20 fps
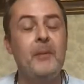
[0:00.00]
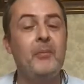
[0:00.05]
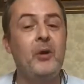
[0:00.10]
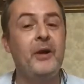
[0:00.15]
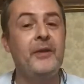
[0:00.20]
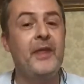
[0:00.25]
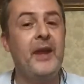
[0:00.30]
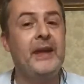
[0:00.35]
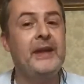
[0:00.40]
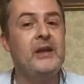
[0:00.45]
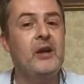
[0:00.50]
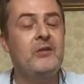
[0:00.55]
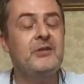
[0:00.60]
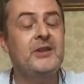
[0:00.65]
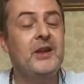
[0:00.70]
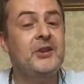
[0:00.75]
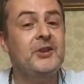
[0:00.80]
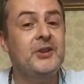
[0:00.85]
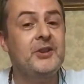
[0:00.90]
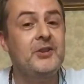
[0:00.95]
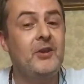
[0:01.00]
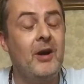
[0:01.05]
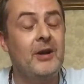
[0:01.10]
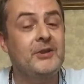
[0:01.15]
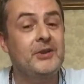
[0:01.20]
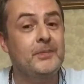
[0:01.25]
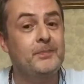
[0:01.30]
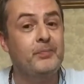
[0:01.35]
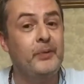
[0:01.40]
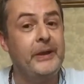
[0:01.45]
But there you go. So I just thought
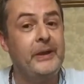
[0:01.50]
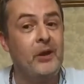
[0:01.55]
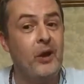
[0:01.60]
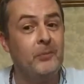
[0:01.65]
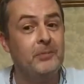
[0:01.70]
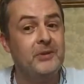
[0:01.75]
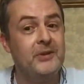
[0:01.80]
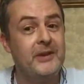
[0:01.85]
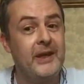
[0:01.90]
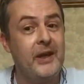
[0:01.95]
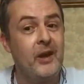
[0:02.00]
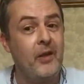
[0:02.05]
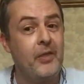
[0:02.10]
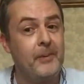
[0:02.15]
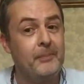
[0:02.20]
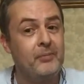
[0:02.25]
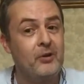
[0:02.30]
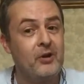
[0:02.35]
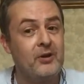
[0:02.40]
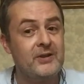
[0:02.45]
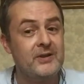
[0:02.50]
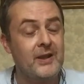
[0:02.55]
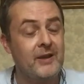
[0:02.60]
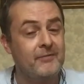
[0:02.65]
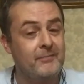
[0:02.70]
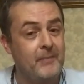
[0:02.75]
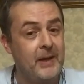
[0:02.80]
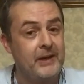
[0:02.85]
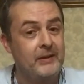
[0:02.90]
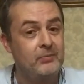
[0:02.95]
I'd just bring you up to date on the progress
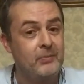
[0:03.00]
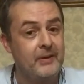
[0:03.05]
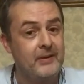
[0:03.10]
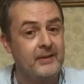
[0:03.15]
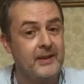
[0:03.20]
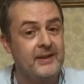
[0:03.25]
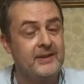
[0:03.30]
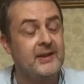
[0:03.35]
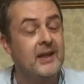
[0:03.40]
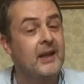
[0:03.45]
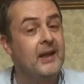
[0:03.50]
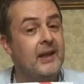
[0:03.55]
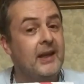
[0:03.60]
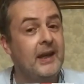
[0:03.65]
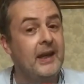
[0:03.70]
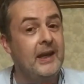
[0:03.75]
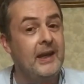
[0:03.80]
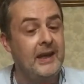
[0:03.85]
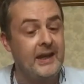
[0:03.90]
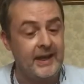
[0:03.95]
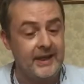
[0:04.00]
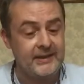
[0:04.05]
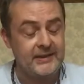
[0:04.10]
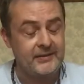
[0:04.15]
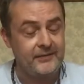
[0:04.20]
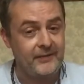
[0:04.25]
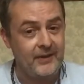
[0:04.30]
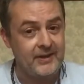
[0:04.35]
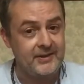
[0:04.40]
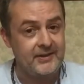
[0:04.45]
I've made with this. It is
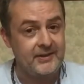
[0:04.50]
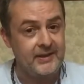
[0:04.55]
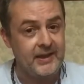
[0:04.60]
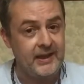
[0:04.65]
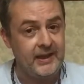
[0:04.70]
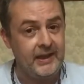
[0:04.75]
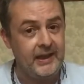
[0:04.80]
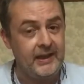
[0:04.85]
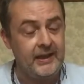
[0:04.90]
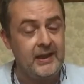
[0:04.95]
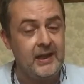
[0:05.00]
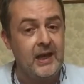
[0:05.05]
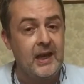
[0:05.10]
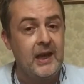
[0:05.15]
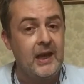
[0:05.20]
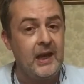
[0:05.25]
fascinating.